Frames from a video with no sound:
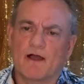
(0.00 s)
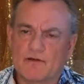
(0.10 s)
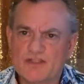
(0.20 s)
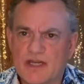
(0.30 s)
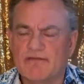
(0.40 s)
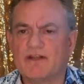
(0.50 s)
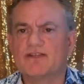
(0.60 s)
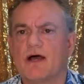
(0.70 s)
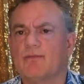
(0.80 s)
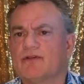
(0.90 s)
just give an
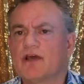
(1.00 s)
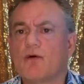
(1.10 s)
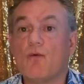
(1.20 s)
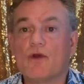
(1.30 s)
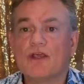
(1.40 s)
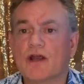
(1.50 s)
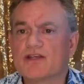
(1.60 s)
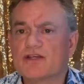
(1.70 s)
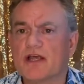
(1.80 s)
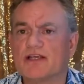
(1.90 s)
example. You got
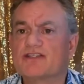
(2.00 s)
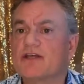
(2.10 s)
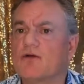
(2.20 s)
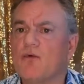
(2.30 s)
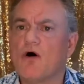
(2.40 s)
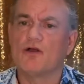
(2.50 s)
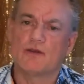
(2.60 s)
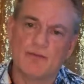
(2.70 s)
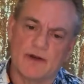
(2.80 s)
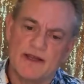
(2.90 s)
a stud wall.
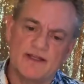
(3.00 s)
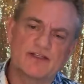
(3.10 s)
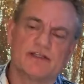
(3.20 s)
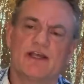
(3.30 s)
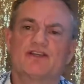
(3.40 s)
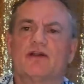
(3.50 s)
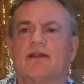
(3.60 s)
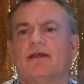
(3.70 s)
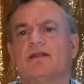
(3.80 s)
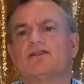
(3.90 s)
You put insulation on
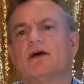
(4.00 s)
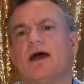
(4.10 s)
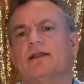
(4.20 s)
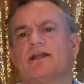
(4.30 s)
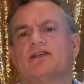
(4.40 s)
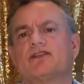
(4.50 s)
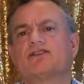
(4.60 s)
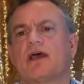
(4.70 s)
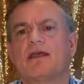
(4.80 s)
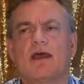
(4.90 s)
the inside. Let's just
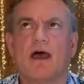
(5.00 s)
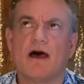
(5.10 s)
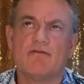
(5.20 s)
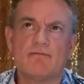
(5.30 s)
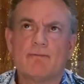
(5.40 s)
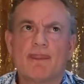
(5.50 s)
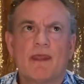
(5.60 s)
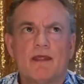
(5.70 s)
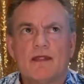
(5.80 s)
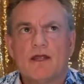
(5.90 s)
say you have
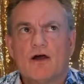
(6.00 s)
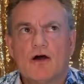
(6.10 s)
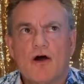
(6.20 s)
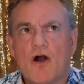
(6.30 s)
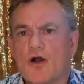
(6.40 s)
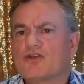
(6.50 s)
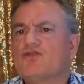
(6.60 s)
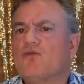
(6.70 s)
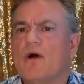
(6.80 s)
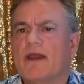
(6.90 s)

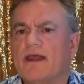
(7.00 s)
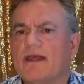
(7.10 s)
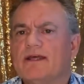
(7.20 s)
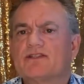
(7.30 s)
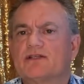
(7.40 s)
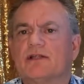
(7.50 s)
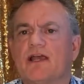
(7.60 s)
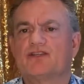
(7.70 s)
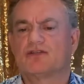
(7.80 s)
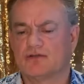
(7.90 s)
R20
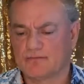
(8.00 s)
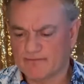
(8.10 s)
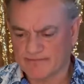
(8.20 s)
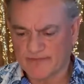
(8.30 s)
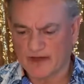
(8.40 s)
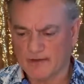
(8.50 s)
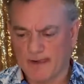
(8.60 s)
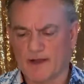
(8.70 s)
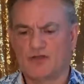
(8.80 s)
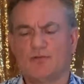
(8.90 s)
insulation,
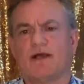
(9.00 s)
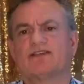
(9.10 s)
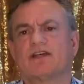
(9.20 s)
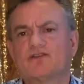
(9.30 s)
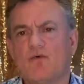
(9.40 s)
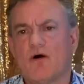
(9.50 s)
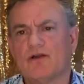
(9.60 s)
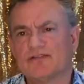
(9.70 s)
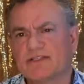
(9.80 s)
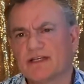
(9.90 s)
2x6
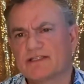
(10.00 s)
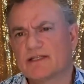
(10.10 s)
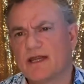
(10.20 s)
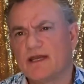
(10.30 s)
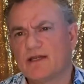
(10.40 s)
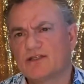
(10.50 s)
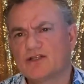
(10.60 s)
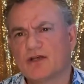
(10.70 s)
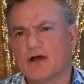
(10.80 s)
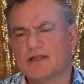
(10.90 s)
walls,
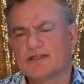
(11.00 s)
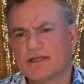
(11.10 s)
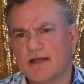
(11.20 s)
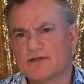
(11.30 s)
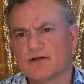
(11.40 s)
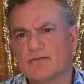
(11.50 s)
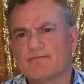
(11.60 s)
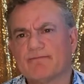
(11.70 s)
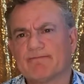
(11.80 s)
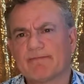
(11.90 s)
16-inch on center,
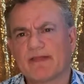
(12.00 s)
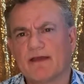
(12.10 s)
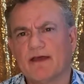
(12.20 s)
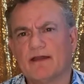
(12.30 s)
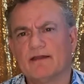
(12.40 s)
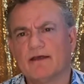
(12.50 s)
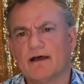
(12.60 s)
and